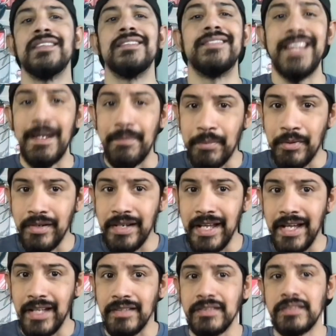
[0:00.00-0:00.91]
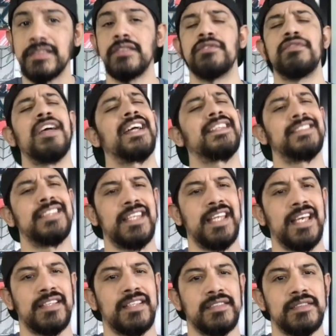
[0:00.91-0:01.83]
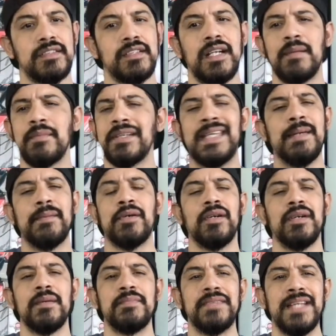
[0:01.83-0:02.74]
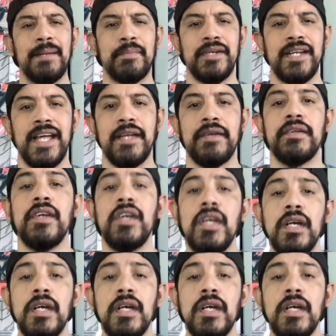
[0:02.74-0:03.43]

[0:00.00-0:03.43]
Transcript: Dapper Dans, Fancy Dans. I'm going to keep calling him Dapper Dan.